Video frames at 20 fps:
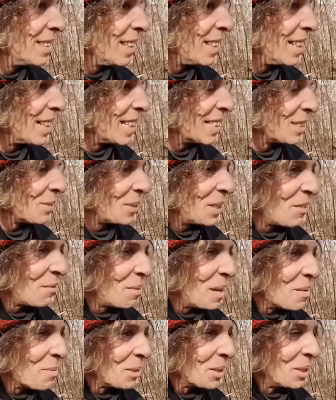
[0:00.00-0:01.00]
And I guess if
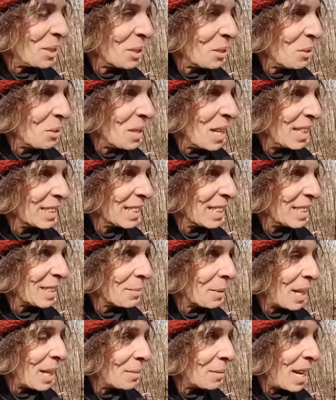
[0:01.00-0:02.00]
enough people are doing that, then
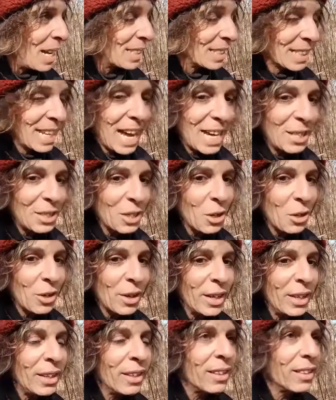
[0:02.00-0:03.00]
it has a
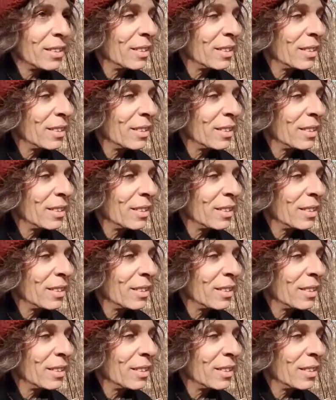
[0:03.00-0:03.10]
category.